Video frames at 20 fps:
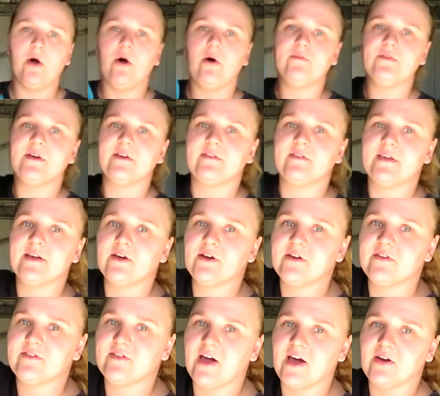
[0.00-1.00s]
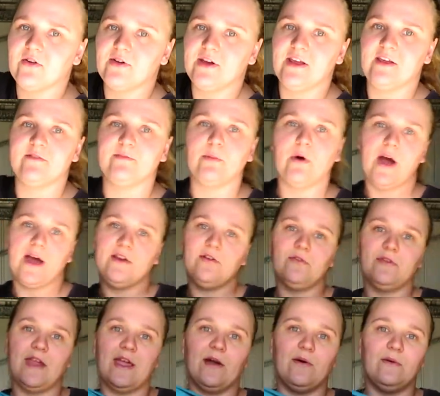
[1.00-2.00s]
we're obviously going to start on his
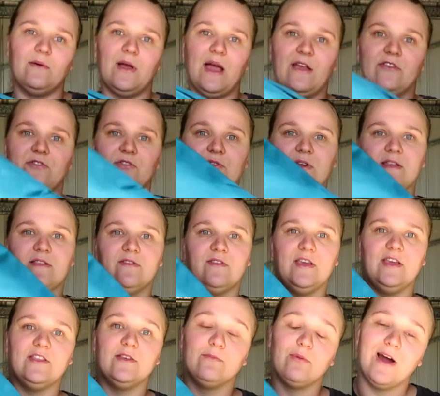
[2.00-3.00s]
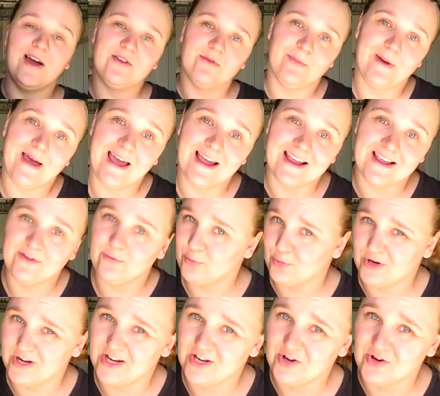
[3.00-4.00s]
bridle now. As you can see, the bridle bag is
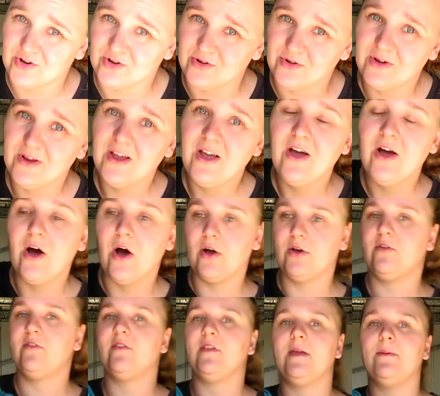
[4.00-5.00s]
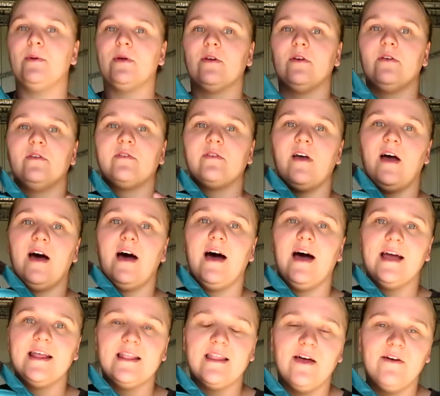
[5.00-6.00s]
pretty new. Honestly, because
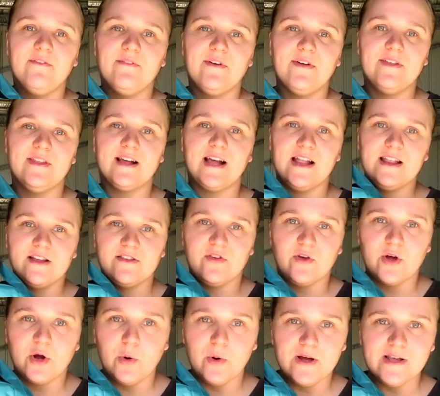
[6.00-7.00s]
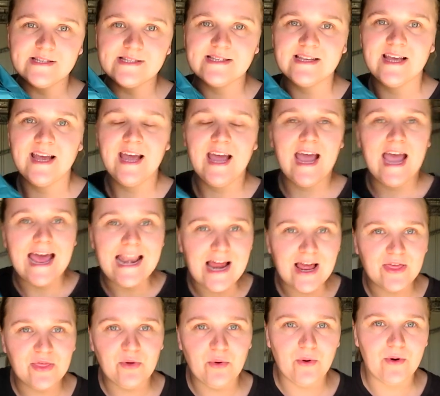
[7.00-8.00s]
I love the color turquoise, and
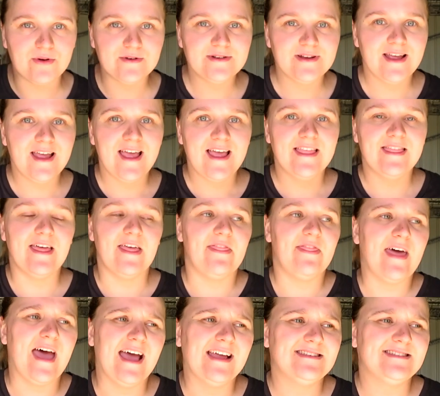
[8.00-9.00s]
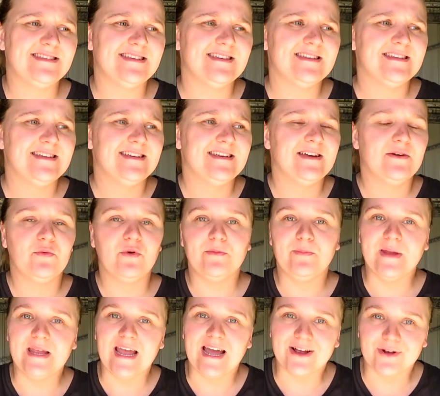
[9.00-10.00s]
I thought that that would
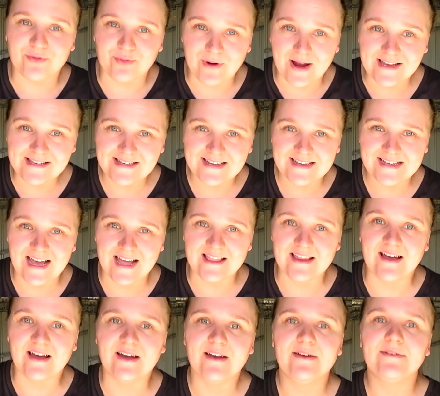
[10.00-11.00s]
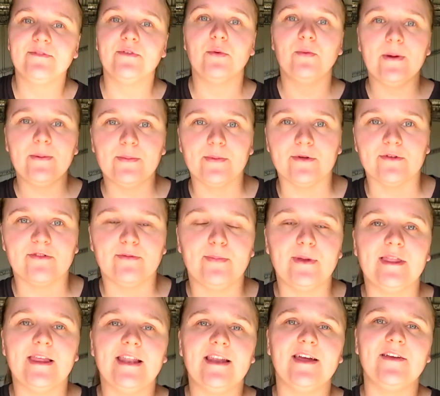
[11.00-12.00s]
be a great color for Wibbles.
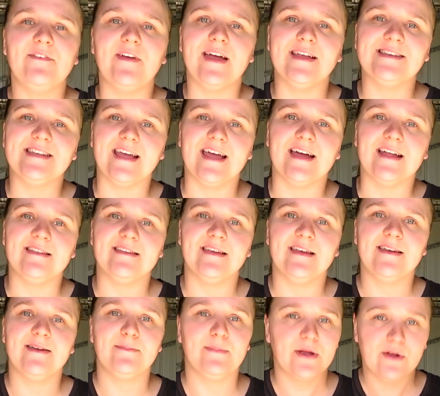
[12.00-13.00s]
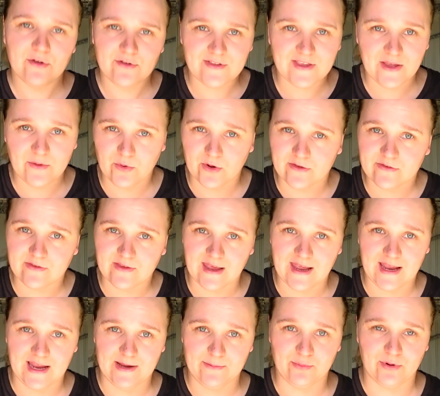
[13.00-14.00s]
But then I found out, because he was
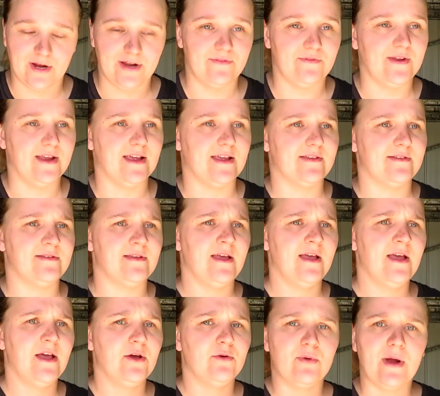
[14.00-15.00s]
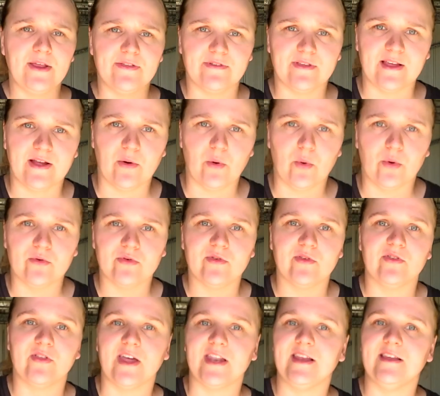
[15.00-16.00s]
a previous racing horse,
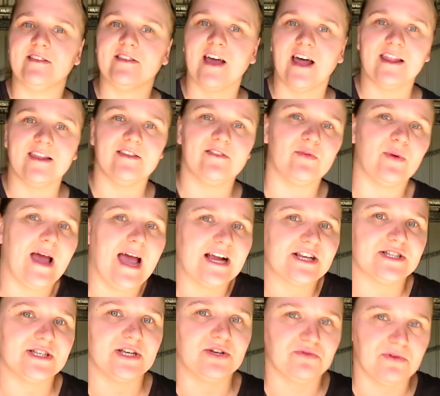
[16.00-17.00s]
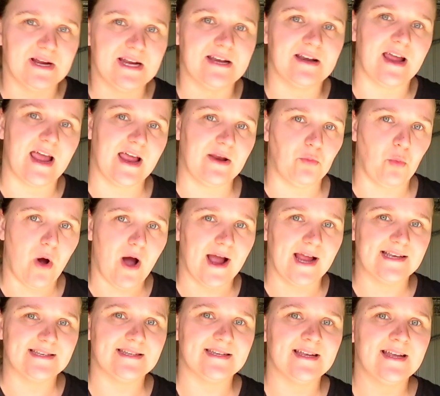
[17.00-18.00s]
that his colors were actually green and
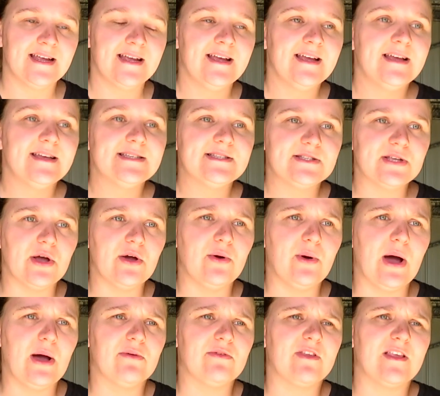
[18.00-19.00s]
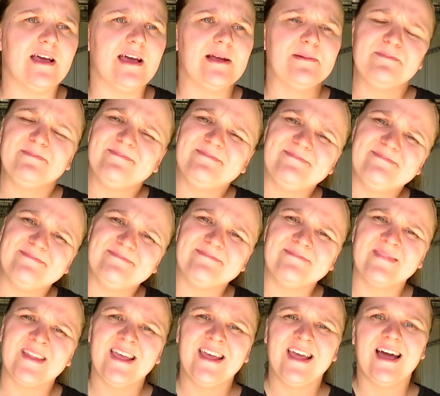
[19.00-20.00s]
white. So I was like,
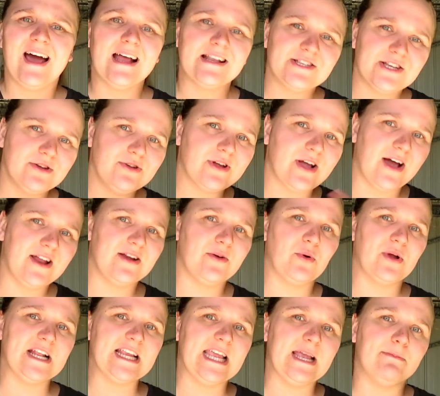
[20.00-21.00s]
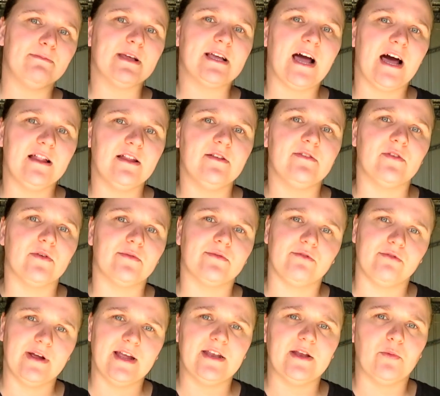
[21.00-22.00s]
I do kind of want to keep the colors of
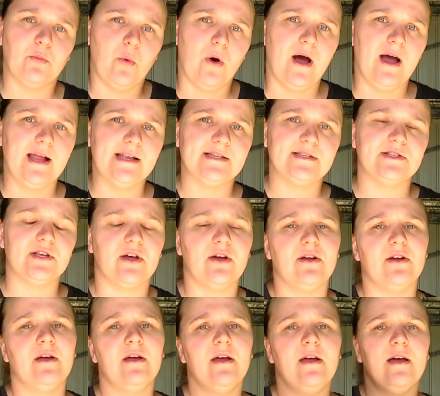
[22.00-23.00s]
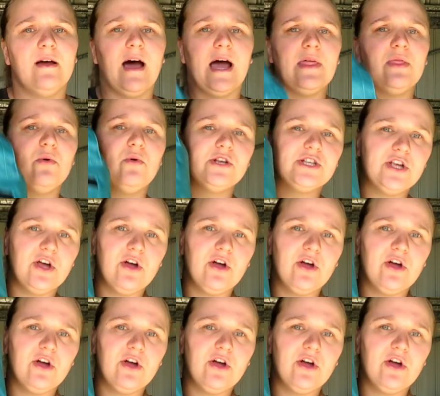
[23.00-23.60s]
green and white, so I thought